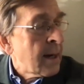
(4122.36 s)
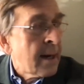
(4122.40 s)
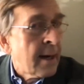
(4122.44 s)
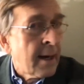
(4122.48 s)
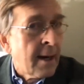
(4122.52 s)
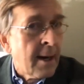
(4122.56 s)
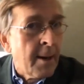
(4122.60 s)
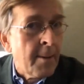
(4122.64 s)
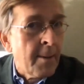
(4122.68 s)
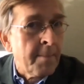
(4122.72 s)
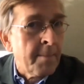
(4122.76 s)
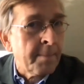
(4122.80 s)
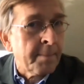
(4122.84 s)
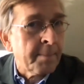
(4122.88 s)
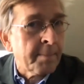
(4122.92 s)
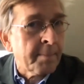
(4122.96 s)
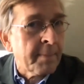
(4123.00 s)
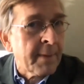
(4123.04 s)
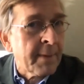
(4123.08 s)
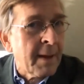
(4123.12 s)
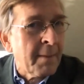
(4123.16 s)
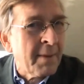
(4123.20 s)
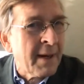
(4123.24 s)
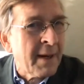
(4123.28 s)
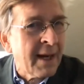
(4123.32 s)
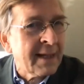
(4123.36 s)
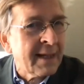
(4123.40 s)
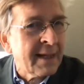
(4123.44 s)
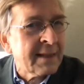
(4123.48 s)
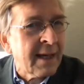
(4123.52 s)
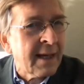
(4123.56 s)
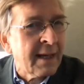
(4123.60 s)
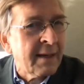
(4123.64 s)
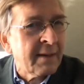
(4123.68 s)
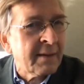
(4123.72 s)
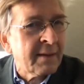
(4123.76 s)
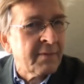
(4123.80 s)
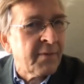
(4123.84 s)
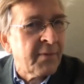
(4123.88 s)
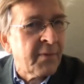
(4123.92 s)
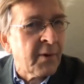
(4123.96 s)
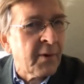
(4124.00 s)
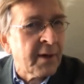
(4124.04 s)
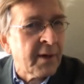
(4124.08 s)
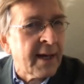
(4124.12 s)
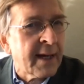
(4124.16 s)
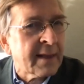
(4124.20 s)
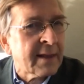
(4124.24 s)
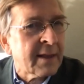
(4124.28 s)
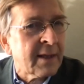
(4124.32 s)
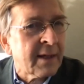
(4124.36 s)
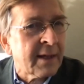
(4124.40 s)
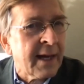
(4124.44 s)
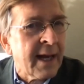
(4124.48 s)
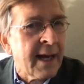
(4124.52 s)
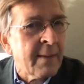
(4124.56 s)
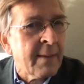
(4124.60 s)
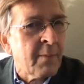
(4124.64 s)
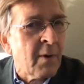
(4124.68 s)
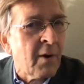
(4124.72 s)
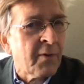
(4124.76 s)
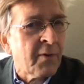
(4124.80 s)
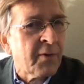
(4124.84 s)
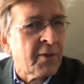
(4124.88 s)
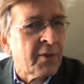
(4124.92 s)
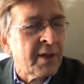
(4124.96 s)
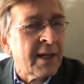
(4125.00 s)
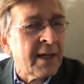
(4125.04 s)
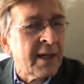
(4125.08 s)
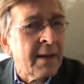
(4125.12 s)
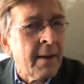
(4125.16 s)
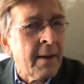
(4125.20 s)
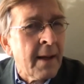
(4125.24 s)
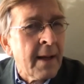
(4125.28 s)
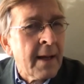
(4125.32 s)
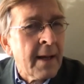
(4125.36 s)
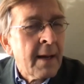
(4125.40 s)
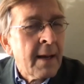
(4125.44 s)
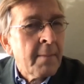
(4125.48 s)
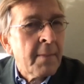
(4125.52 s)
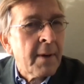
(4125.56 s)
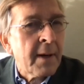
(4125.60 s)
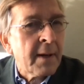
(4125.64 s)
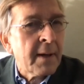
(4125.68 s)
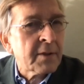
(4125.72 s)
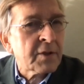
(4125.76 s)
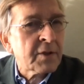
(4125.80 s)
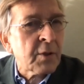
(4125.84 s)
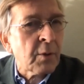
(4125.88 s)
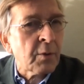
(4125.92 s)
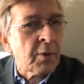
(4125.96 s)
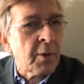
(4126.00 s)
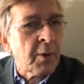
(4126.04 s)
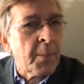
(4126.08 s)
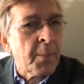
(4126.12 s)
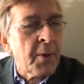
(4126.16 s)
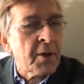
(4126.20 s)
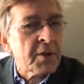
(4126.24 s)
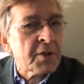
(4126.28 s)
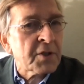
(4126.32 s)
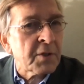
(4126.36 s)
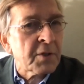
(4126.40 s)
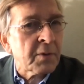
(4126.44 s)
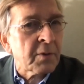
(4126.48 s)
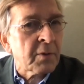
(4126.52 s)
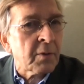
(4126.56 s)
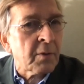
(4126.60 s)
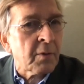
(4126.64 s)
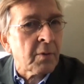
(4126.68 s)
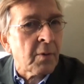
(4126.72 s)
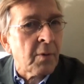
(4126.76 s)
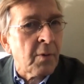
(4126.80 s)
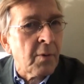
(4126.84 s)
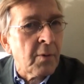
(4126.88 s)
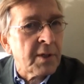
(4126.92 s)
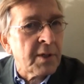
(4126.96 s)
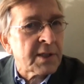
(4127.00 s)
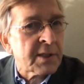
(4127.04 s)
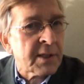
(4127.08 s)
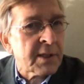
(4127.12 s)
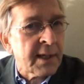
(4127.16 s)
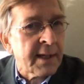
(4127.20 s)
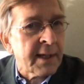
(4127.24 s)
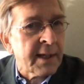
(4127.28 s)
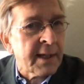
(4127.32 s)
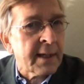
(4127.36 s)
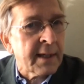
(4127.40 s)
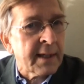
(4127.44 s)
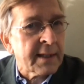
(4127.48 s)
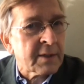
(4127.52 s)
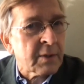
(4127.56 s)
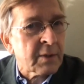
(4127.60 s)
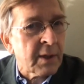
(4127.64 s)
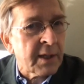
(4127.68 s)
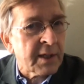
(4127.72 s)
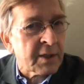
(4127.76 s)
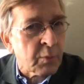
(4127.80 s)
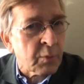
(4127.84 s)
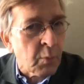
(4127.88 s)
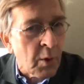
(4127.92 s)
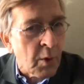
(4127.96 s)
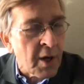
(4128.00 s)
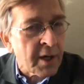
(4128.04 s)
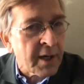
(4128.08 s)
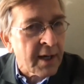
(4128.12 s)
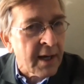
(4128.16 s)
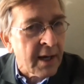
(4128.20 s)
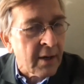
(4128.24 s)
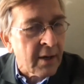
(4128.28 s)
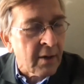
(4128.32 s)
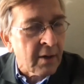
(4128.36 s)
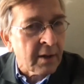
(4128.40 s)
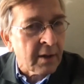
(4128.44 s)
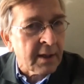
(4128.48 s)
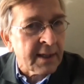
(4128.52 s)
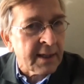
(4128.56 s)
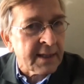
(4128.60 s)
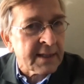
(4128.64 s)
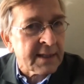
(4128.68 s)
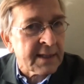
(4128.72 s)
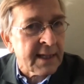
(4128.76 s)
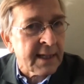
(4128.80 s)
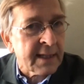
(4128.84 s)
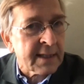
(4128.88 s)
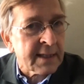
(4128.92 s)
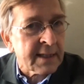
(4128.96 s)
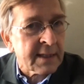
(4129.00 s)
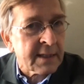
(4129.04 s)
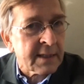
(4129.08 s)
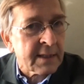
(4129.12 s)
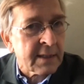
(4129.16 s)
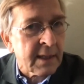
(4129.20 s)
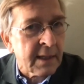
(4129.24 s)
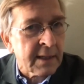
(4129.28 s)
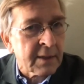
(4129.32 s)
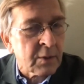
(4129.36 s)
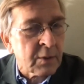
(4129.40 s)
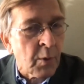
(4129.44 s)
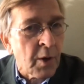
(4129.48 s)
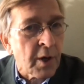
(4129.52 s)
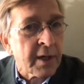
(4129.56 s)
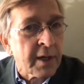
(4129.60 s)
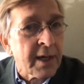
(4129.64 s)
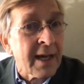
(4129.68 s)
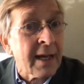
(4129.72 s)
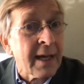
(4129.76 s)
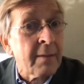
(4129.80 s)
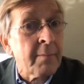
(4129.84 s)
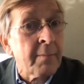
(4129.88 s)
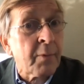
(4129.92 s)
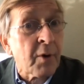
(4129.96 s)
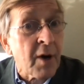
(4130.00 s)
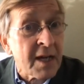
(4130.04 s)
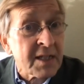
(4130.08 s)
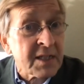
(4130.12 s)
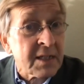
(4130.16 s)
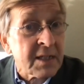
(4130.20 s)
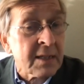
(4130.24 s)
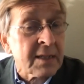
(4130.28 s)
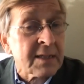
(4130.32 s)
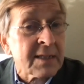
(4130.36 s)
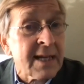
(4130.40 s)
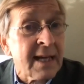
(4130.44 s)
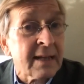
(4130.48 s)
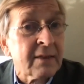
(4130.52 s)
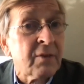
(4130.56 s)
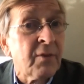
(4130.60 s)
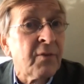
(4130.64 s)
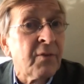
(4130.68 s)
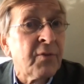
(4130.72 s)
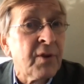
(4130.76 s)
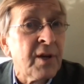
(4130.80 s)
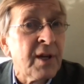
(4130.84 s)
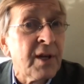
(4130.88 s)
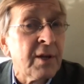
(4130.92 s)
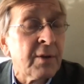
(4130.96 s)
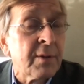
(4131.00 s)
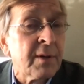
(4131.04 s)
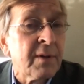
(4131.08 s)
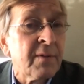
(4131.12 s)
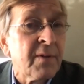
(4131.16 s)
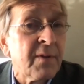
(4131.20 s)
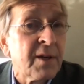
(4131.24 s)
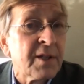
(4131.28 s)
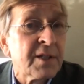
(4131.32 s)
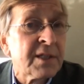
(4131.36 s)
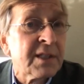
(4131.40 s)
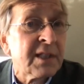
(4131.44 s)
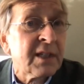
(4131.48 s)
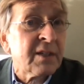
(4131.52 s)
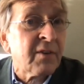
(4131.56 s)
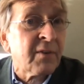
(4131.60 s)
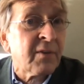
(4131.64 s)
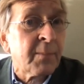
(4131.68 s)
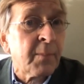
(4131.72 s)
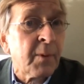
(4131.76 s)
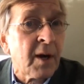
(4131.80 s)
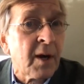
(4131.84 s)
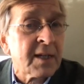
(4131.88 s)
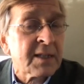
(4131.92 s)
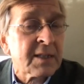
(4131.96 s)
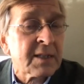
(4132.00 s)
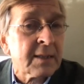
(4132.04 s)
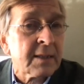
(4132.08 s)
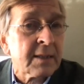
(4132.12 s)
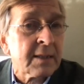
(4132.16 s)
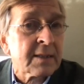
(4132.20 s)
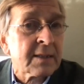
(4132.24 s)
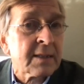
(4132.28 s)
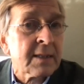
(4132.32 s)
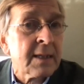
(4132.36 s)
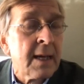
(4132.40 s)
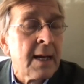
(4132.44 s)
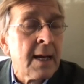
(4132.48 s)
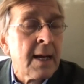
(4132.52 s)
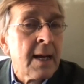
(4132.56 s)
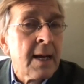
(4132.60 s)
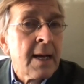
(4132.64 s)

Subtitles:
But I forget the name of the. So the person who is working on this is working in Brussels at the Free University of Brussels,